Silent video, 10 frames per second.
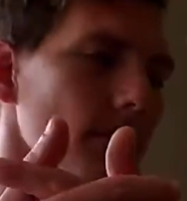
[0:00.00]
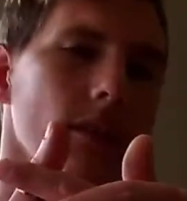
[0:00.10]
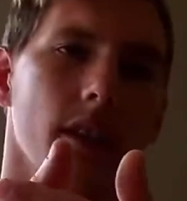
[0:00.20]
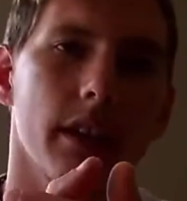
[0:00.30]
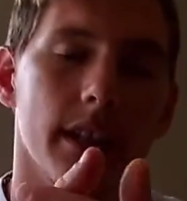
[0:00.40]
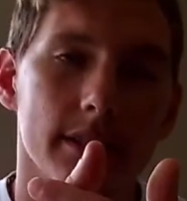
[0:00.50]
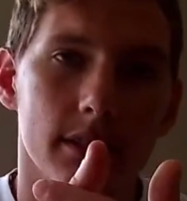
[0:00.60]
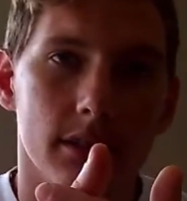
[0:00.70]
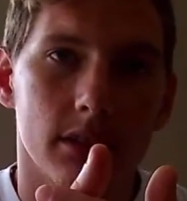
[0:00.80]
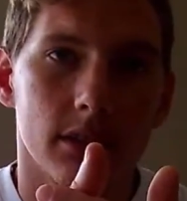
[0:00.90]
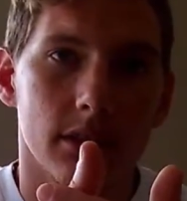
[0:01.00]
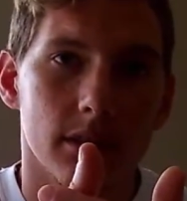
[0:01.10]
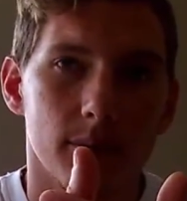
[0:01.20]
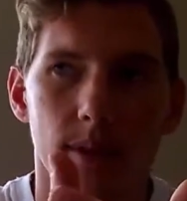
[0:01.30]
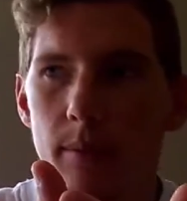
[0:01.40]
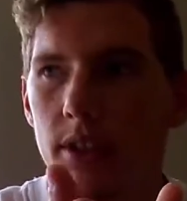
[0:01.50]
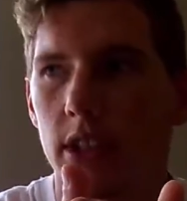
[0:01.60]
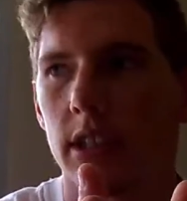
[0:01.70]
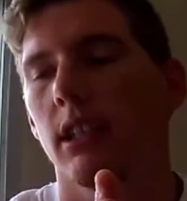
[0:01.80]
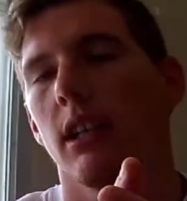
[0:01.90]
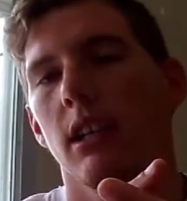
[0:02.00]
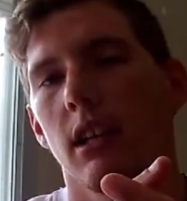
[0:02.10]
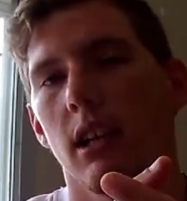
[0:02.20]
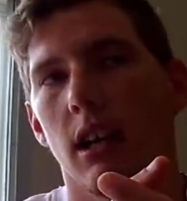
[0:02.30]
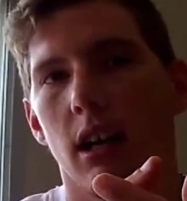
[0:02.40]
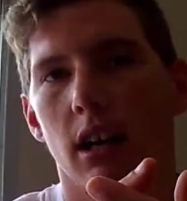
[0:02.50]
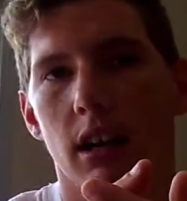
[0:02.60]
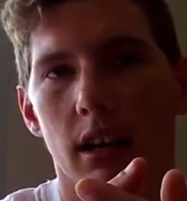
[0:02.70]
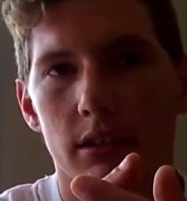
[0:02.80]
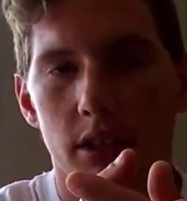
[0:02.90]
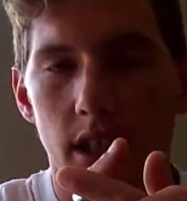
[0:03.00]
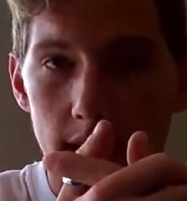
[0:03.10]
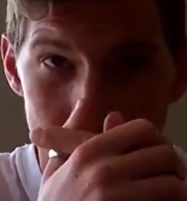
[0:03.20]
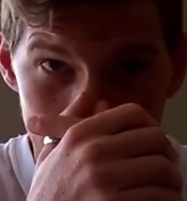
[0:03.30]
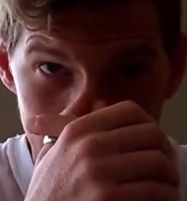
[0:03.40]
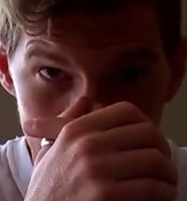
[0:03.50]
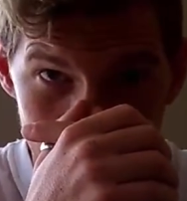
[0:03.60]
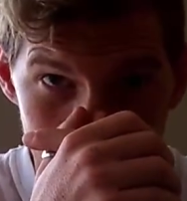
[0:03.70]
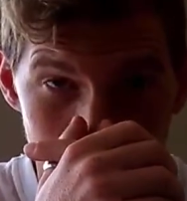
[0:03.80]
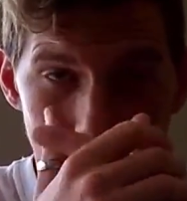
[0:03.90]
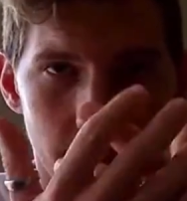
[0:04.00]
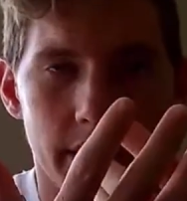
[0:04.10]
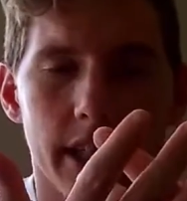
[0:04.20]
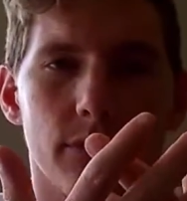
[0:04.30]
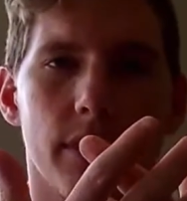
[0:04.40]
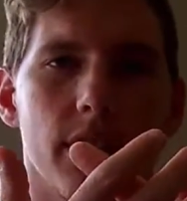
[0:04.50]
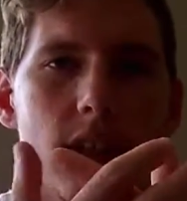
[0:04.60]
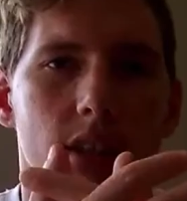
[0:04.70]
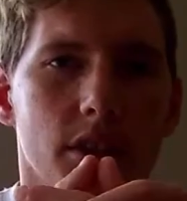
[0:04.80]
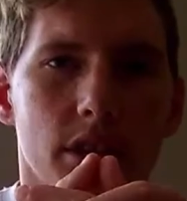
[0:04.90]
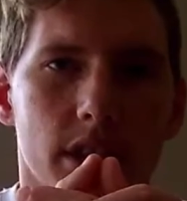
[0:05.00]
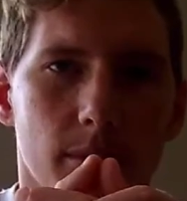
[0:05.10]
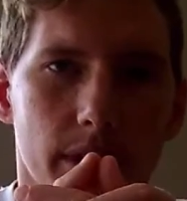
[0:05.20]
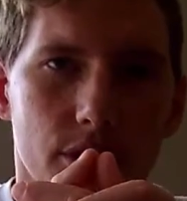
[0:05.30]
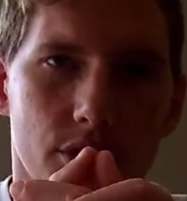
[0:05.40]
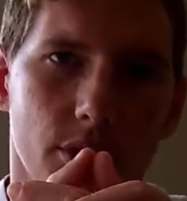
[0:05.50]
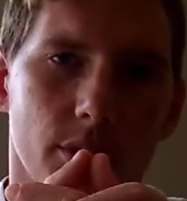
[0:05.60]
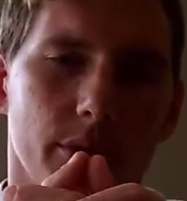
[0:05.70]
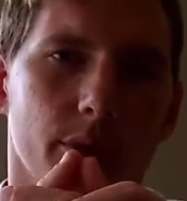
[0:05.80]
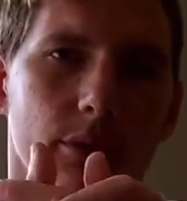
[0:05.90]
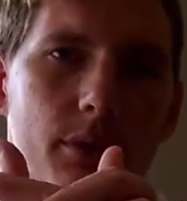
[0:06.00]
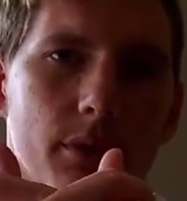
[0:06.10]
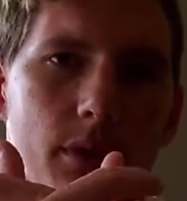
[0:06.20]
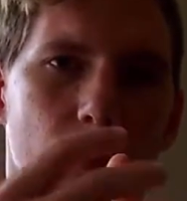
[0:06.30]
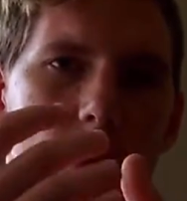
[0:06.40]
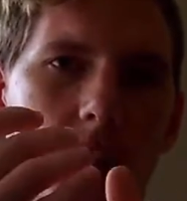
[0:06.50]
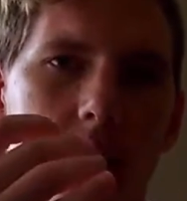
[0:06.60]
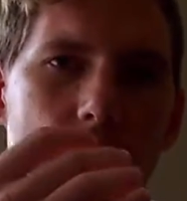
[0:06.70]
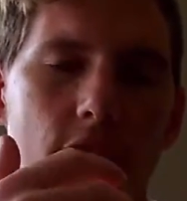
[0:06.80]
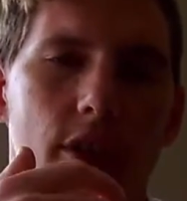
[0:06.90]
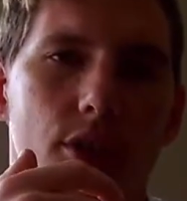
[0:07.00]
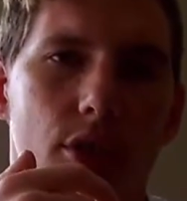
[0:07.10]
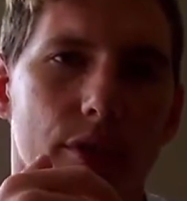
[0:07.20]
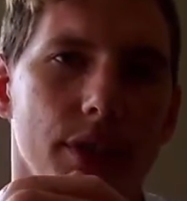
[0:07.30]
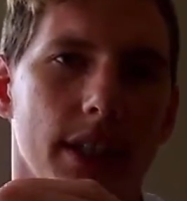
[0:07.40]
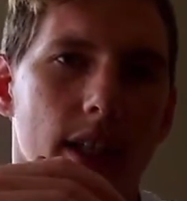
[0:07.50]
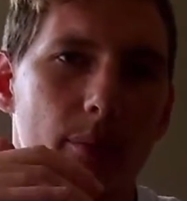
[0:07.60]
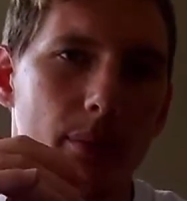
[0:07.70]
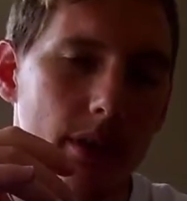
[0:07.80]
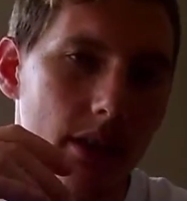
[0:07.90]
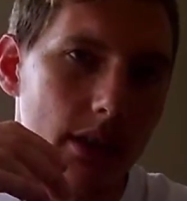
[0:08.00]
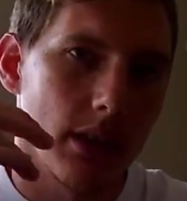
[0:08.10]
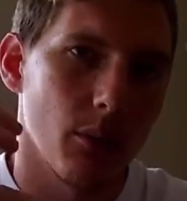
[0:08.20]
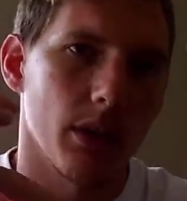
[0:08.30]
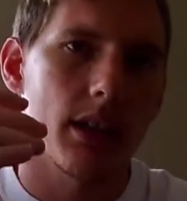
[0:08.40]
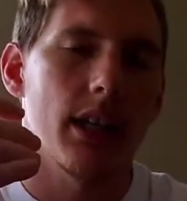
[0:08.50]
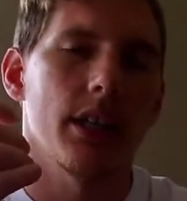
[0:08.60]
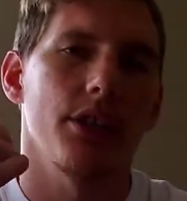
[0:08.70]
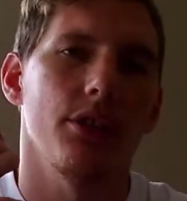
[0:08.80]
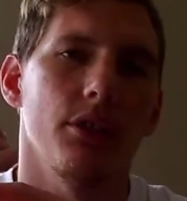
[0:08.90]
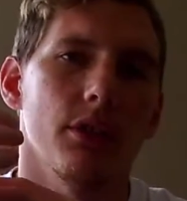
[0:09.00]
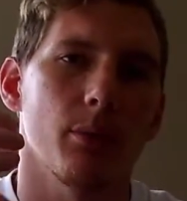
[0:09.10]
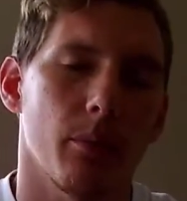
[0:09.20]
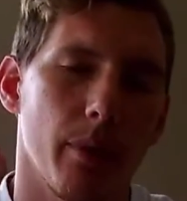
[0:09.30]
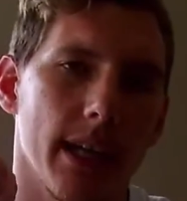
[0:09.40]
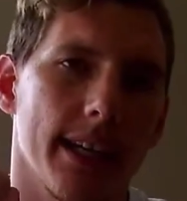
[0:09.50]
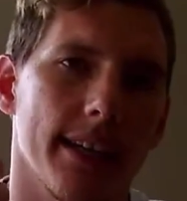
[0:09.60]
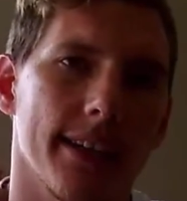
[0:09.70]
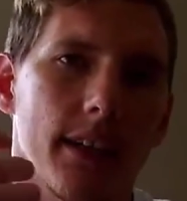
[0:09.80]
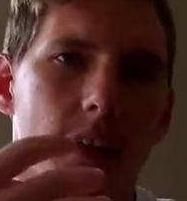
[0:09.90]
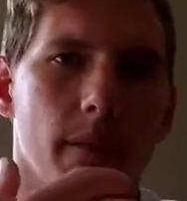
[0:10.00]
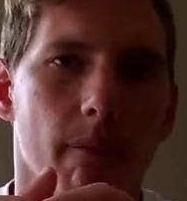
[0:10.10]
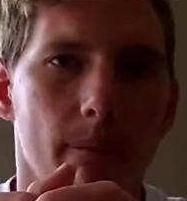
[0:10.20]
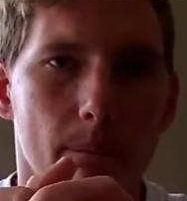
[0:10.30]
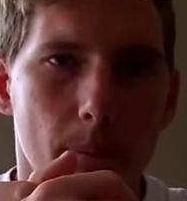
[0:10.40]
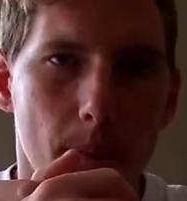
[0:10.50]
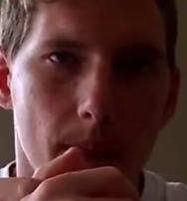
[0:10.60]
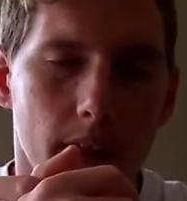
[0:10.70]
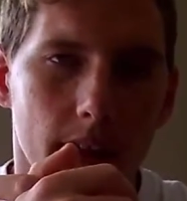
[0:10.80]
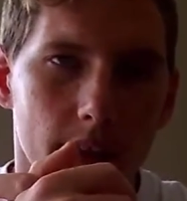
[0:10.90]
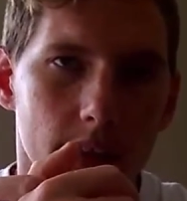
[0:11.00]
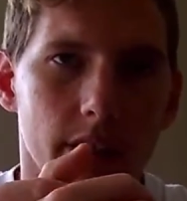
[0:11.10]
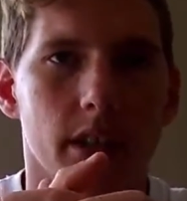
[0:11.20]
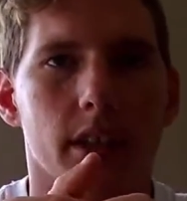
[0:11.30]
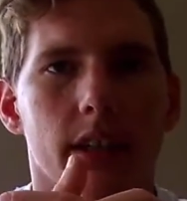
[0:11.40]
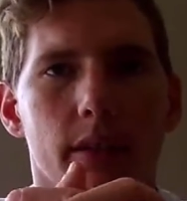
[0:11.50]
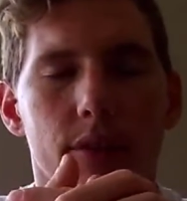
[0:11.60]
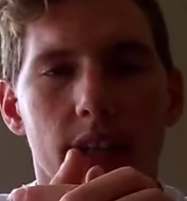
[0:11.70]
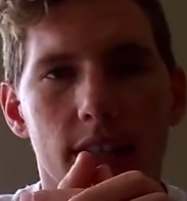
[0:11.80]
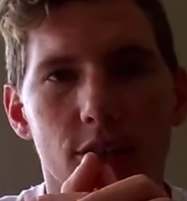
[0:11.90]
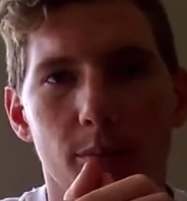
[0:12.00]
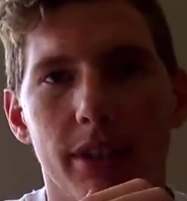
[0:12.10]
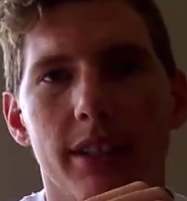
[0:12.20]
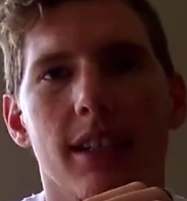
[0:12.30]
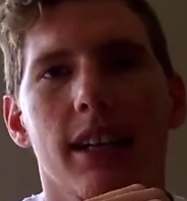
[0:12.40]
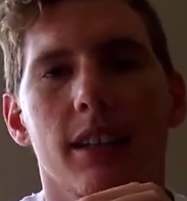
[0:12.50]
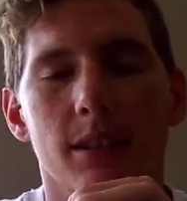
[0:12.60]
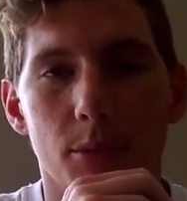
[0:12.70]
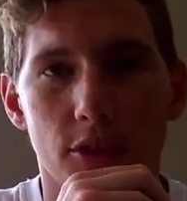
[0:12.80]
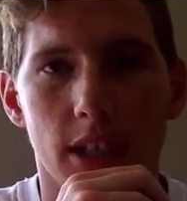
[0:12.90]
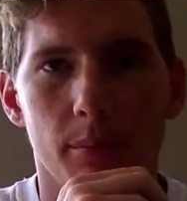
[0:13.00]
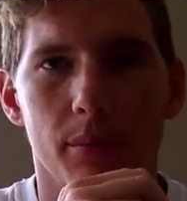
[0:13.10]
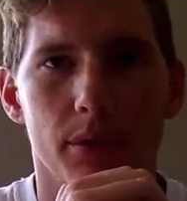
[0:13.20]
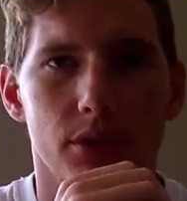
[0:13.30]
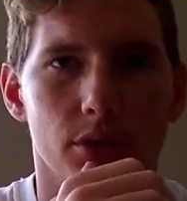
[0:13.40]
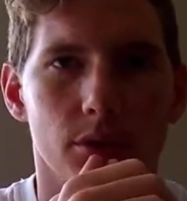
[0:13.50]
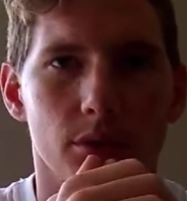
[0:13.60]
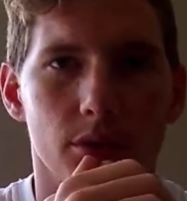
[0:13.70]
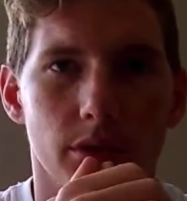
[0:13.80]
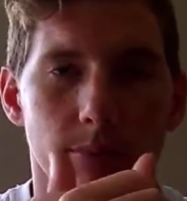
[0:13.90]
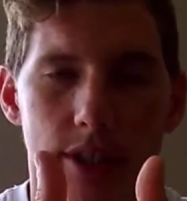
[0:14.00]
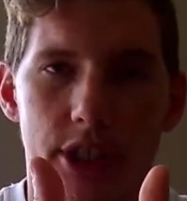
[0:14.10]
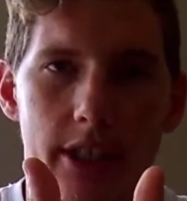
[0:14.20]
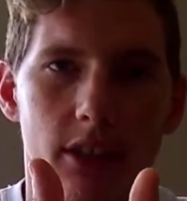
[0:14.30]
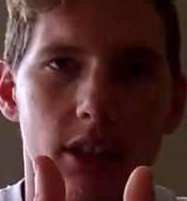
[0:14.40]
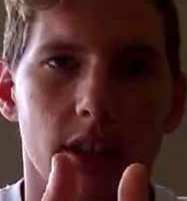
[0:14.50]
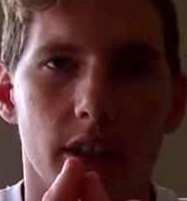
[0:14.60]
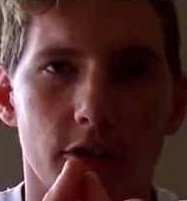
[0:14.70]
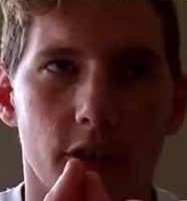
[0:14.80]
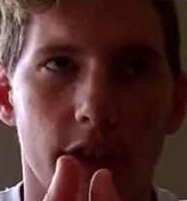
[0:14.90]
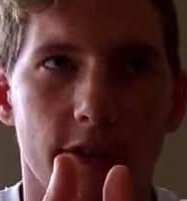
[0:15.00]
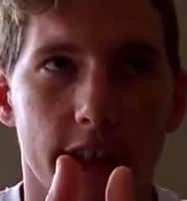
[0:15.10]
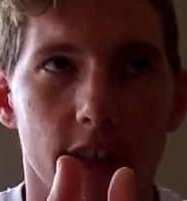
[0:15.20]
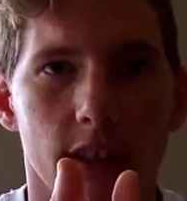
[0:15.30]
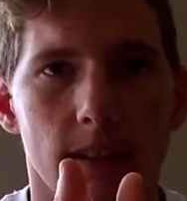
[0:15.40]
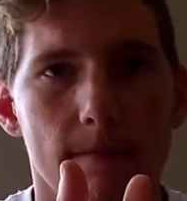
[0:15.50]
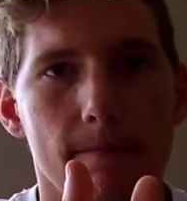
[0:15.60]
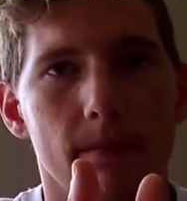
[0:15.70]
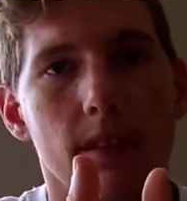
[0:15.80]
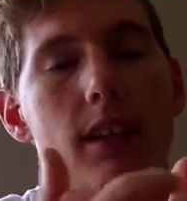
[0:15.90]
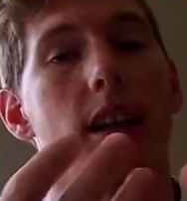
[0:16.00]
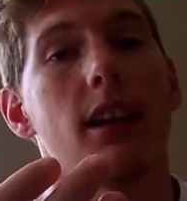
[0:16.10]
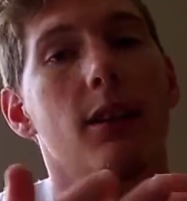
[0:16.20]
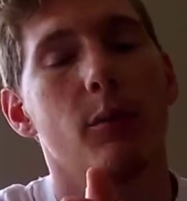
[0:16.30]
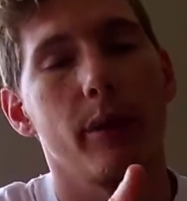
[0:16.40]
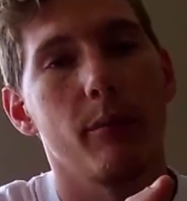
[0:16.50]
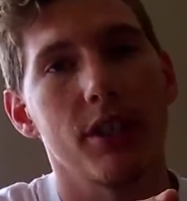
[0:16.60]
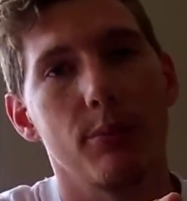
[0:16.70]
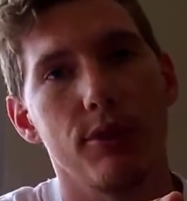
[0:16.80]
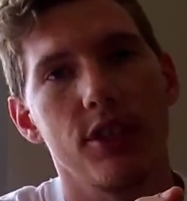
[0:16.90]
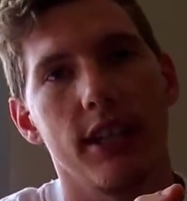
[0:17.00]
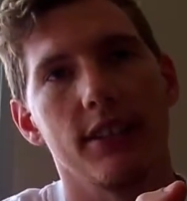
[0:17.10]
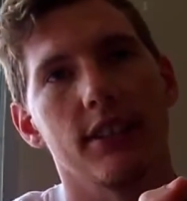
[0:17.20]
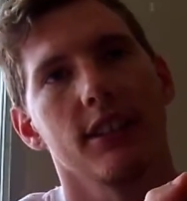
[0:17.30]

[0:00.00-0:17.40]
and that's pretty much it. Guys, next video I'll explain to you my rock and surf setup, what line I use, what backing. And yeah, if you guys could please like and subscribe to my channel, The Rod and Reel, it would be much appreciated.